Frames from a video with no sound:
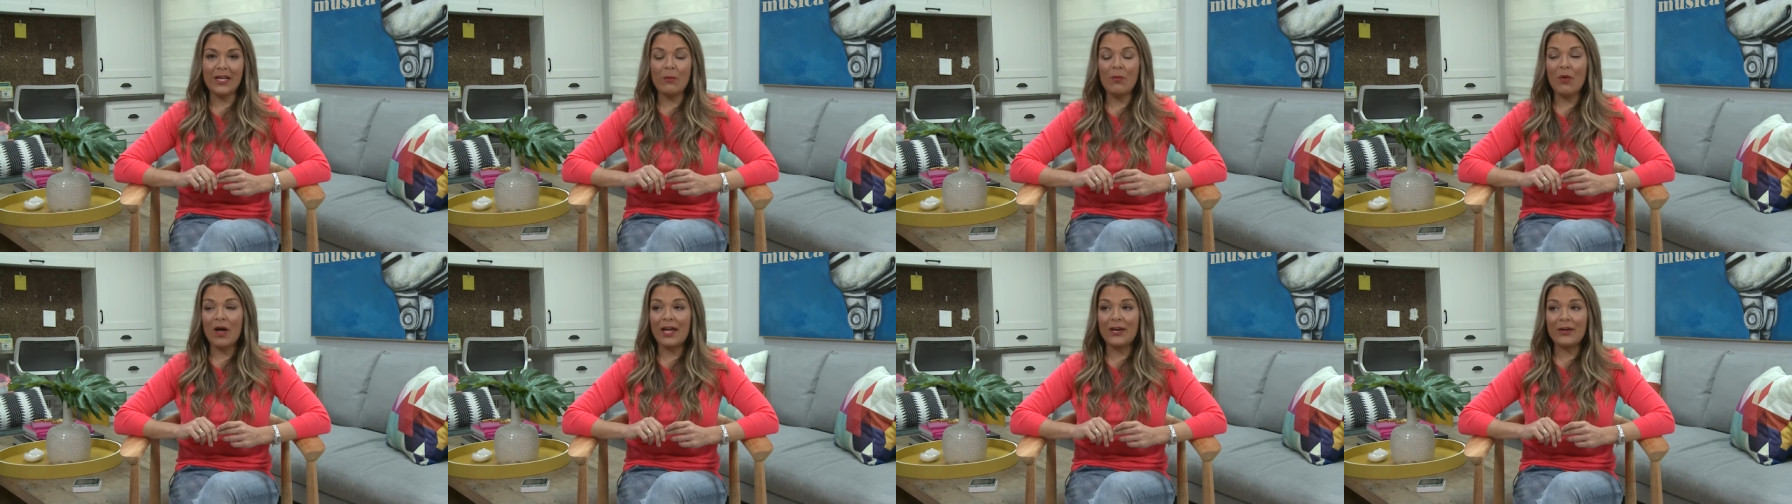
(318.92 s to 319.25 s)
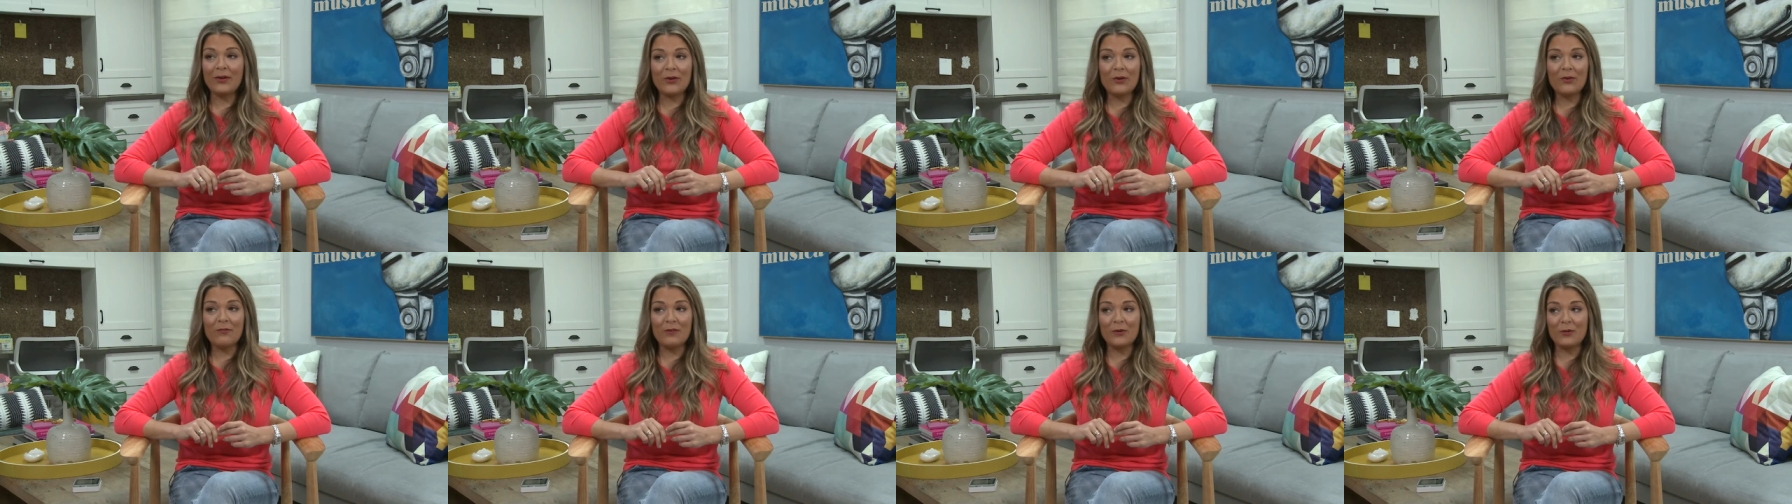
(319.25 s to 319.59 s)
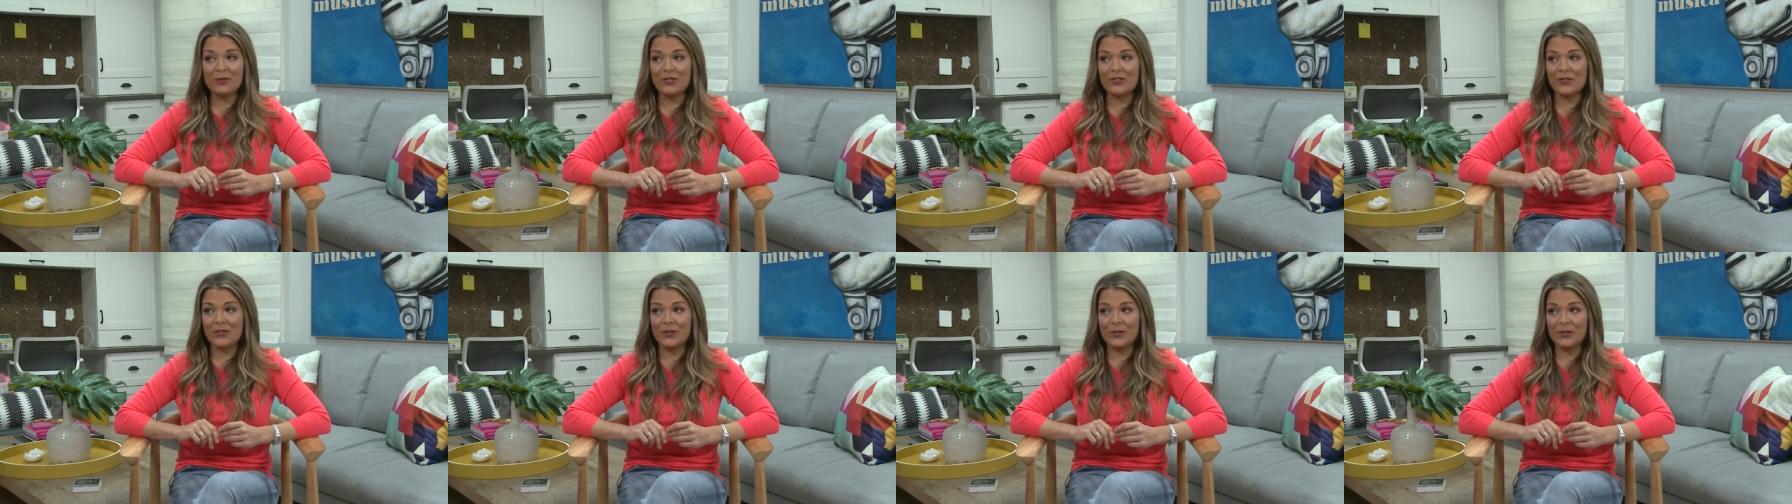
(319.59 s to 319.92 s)
Well, I don't know if you
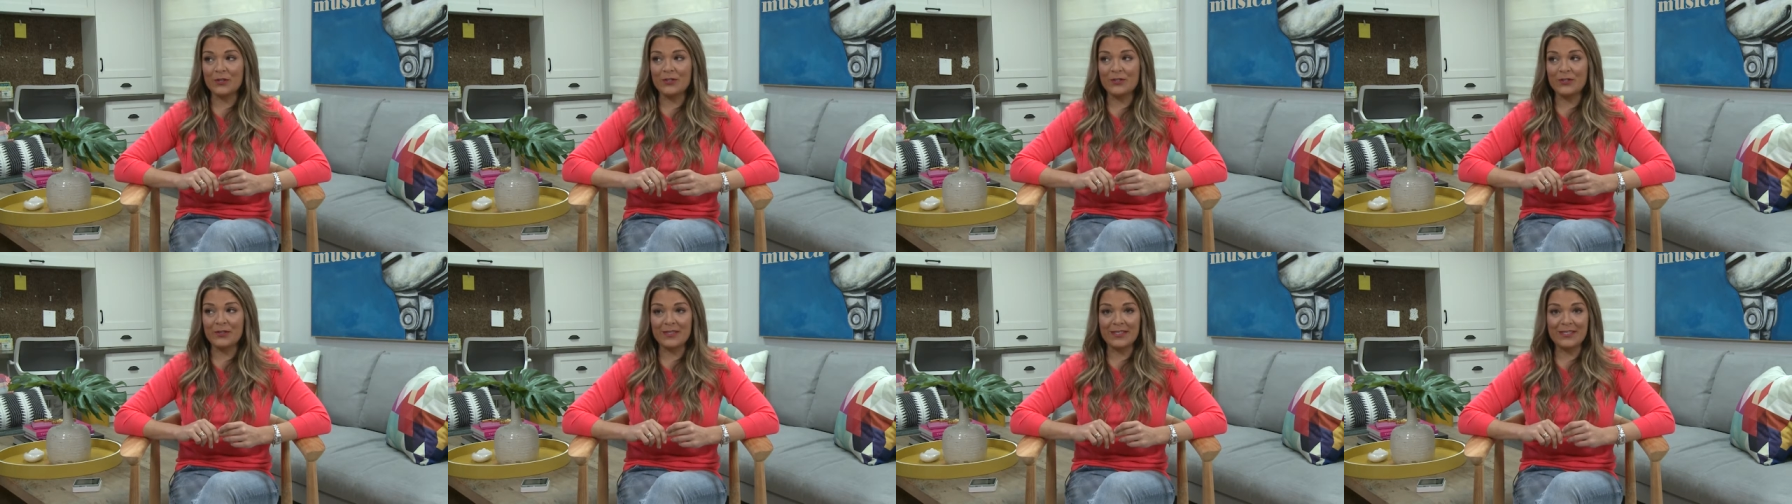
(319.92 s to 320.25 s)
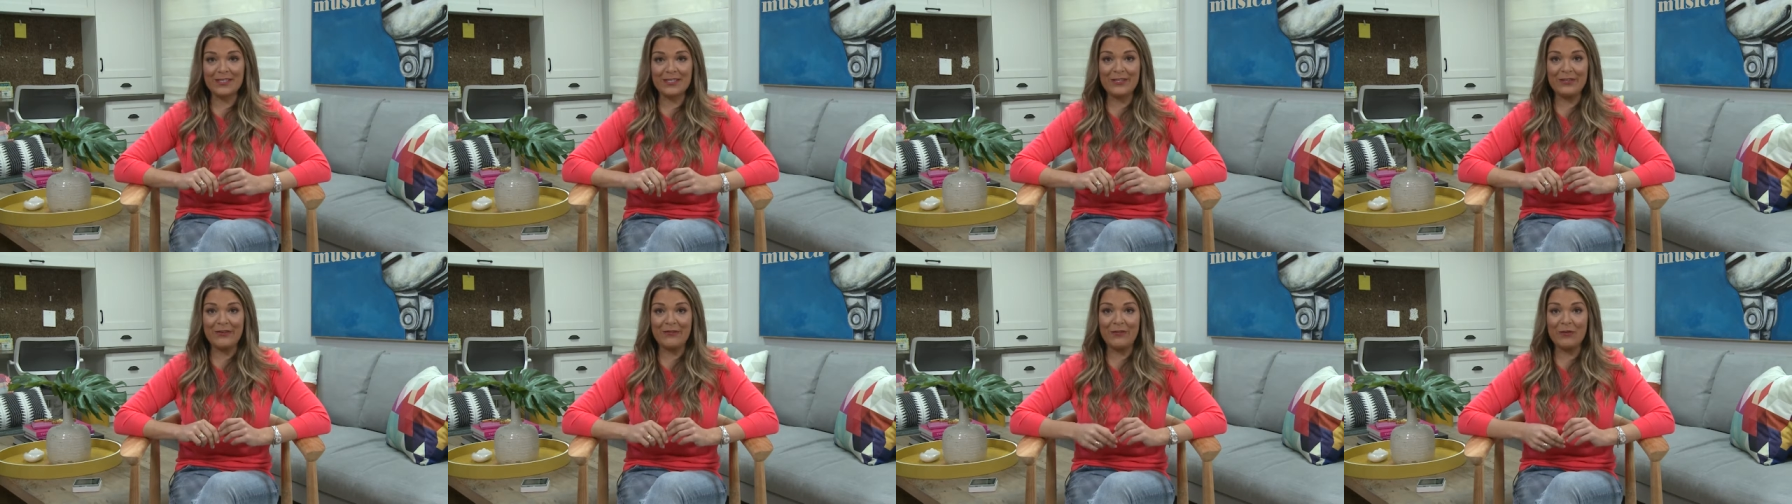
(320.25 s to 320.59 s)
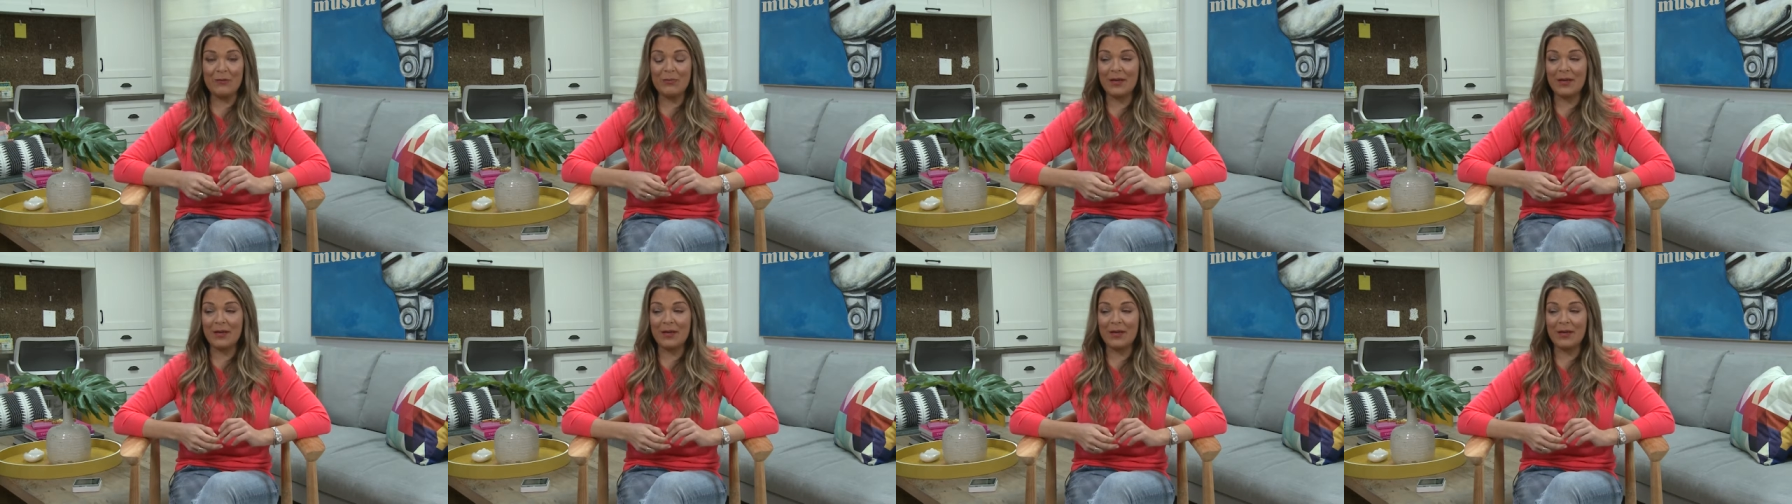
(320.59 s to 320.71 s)
just heard during this interview,